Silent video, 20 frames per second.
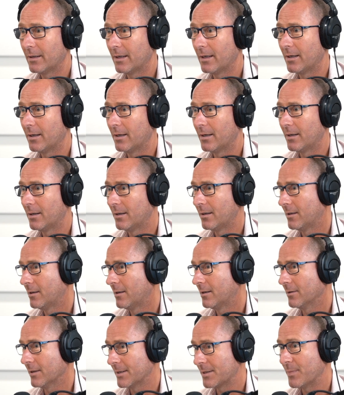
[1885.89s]
a uh,
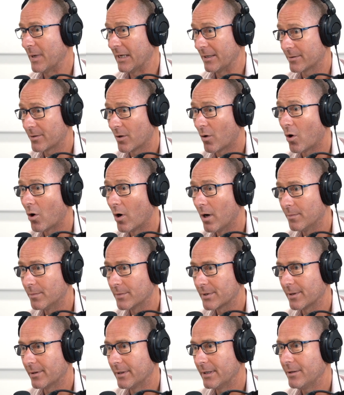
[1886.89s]
less amount of time.
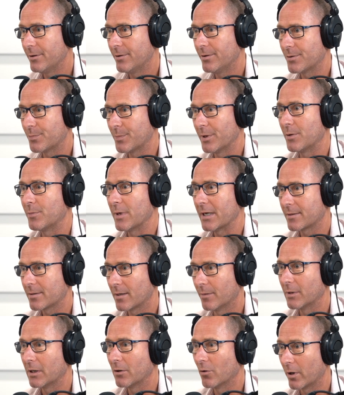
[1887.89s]
So to hear you speak about
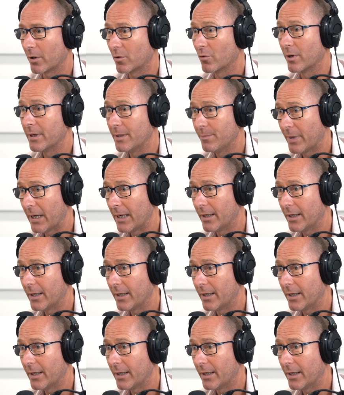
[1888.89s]
something like Green